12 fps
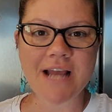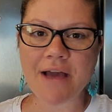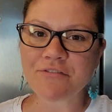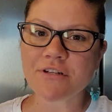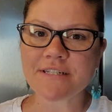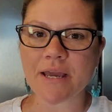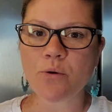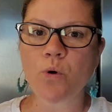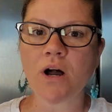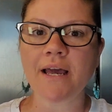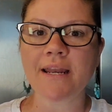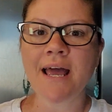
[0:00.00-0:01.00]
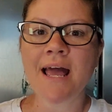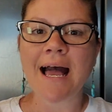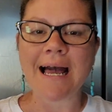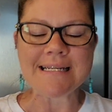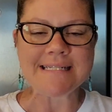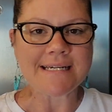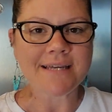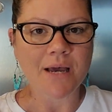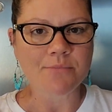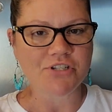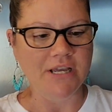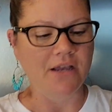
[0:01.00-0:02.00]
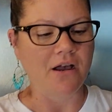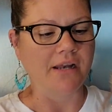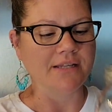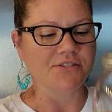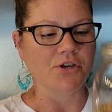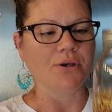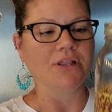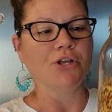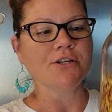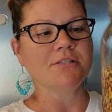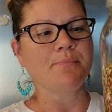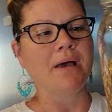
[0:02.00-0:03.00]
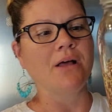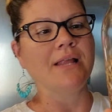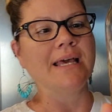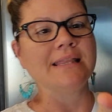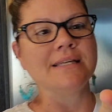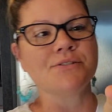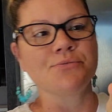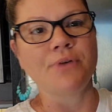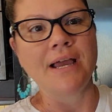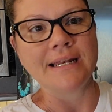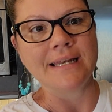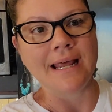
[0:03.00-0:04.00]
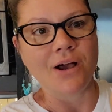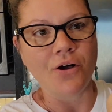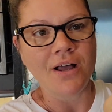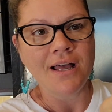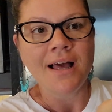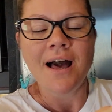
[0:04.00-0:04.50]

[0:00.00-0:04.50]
After day 1, I did come check on it. So it looked about like this right now.